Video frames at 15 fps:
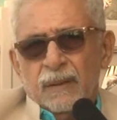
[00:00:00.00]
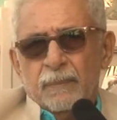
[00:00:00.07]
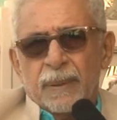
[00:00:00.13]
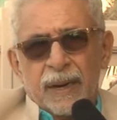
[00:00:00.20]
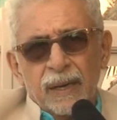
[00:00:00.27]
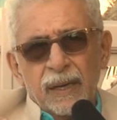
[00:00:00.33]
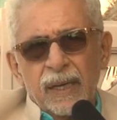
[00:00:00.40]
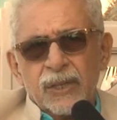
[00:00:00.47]

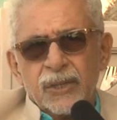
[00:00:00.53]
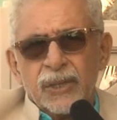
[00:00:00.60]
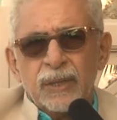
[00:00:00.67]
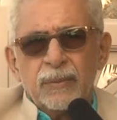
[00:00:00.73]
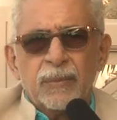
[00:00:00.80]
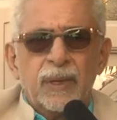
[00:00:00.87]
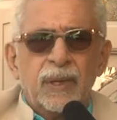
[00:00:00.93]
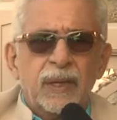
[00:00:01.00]
Parallel
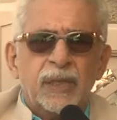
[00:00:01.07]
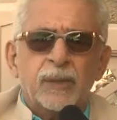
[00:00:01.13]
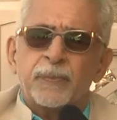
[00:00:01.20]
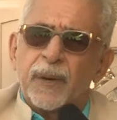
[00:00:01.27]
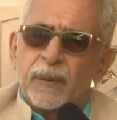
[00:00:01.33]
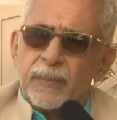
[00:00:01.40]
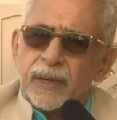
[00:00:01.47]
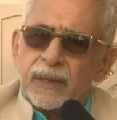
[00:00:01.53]
cinema,
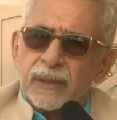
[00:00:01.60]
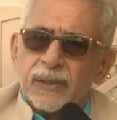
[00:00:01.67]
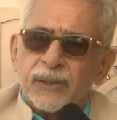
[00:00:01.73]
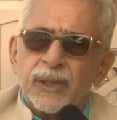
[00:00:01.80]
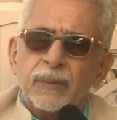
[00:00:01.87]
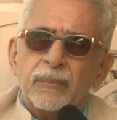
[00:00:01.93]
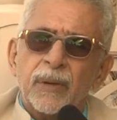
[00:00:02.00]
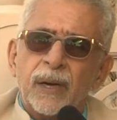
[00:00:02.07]
experimental
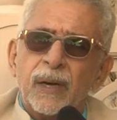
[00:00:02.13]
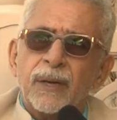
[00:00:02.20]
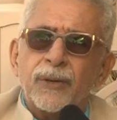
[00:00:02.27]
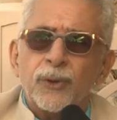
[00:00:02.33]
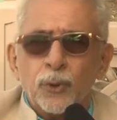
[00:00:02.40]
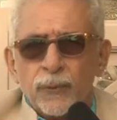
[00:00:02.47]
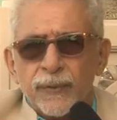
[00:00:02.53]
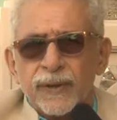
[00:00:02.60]
cinema,
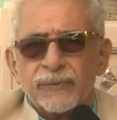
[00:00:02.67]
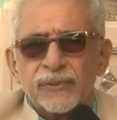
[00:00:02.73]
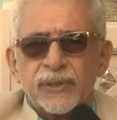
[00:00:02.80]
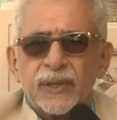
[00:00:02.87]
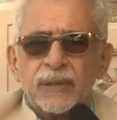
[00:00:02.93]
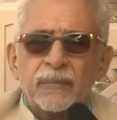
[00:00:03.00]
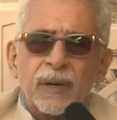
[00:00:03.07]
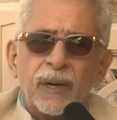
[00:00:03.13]
new wave
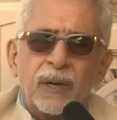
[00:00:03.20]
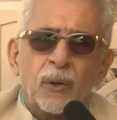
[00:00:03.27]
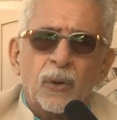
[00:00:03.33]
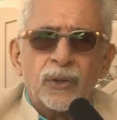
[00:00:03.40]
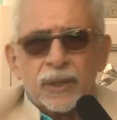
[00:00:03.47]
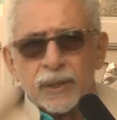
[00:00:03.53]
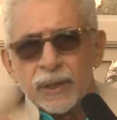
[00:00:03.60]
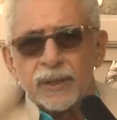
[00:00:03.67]
cinema,
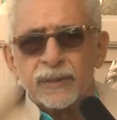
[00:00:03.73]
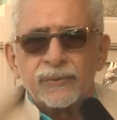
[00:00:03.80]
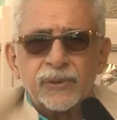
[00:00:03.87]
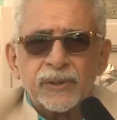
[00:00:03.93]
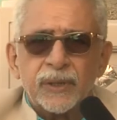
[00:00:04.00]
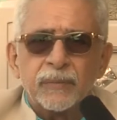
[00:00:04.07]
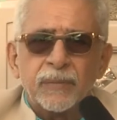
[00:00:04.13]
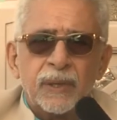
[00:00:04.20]
alternative
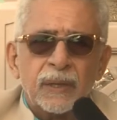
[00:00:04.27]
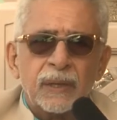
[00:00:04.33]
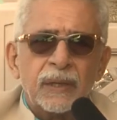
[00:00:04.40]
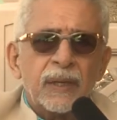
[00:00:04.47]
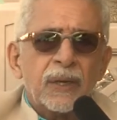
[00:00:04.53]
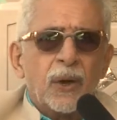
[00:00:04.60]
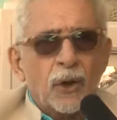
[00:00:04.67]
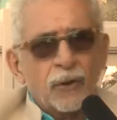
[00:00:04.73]
cinema,
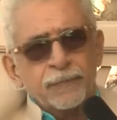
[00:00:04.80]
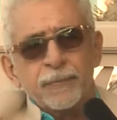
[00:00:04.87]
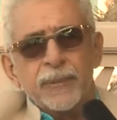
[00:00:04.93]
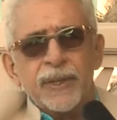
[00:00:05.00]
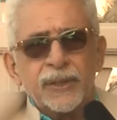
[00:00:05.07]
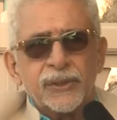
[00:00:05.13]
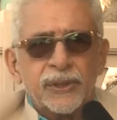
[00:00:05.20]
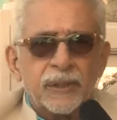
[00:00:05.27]

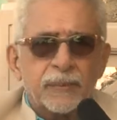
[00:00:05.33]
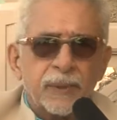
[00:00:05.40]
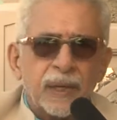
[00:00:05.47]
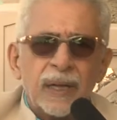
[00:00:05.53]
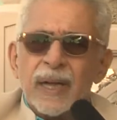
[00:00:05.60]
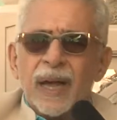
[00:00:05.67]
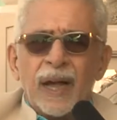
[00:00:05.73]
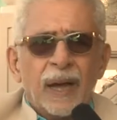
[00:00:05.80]
offbeat
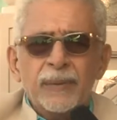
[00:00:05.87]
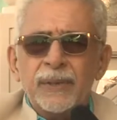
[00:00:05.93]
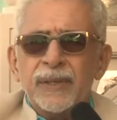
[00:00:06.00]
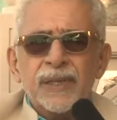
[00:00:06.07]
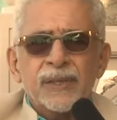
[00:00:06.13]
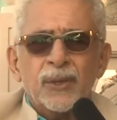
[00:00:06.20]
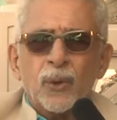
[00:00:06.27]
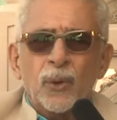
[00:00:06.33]
cinema. I mean,
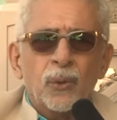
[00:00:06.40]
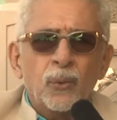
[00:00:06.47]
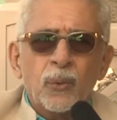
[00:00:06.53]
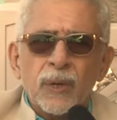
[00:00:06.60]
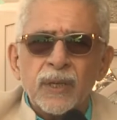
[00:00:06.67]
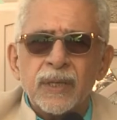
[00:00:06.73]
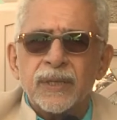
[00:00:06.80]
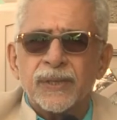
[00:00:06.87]
these are all
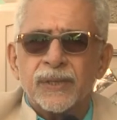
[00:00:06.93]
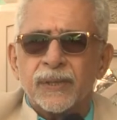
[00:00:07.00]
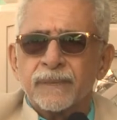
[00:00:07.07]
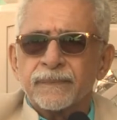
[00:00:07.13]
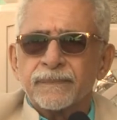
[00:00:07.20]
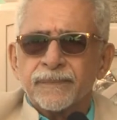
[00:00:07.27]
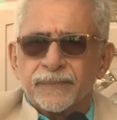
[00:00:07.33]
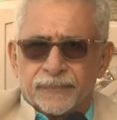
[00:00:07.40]
words.
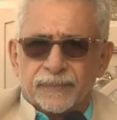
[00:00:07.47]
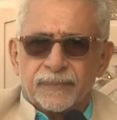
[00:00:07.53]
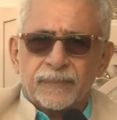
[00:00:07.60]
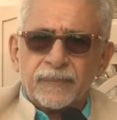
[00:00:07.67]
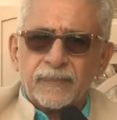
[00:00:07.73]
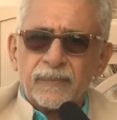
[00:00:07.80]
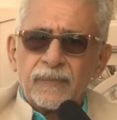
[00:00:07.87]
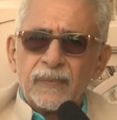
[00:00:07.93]

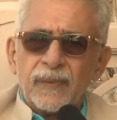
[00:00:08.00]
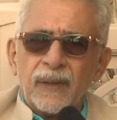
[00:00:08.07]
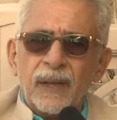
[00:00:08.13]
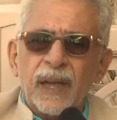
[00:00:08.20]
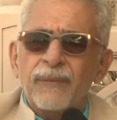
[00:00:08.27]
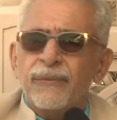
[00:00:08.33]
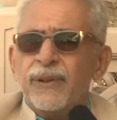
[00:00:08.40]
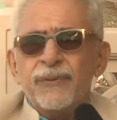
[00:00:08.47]

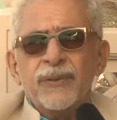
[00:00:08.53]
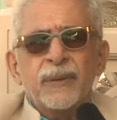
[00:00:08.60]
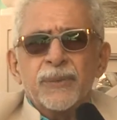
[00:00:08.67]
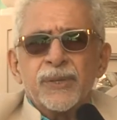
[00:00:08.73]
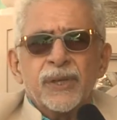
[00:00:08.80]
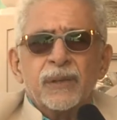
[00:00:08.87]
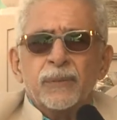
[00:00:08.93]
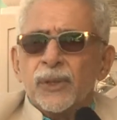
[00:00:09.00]
Every film
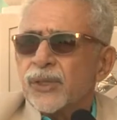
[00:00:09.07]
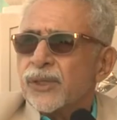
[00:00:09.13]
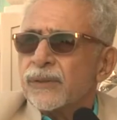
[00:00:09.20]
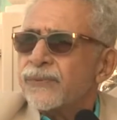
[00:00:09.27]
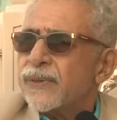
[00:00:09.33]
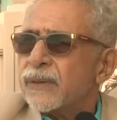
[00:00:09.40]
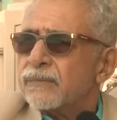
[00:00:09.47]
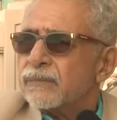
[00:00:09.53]
is a commercial
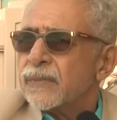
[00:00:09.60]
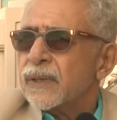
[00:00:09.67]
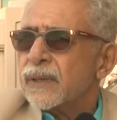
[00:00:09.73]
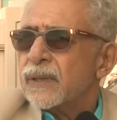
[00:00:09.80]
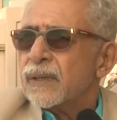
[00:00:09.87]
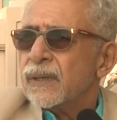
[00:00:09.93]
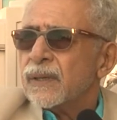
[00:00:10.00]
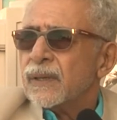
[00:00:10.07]
film
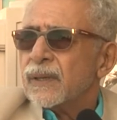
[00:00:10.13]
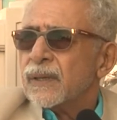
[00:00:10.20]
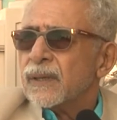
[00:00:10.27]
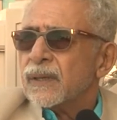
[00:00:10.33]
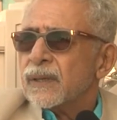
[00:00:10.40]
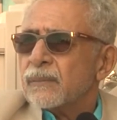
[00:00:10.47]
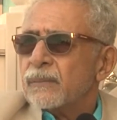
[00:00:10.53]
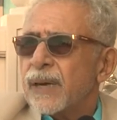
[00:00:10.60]

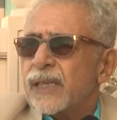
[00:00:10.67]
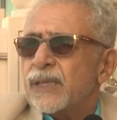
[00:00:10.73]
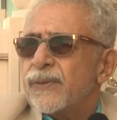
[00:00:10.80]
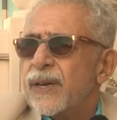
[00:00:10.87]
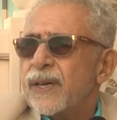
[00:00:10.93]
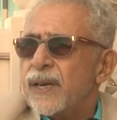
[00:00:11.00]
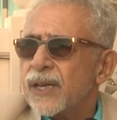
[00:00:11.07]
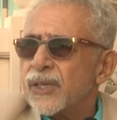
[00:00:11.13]
by its
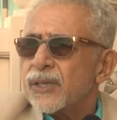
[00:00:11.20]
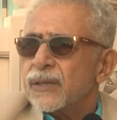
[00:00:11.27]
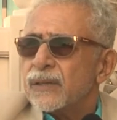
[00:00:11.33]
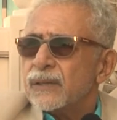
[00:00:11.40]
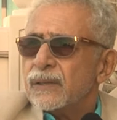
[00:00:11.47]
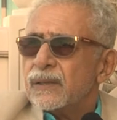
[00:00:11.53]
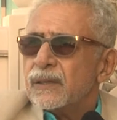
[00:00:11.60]
very nature.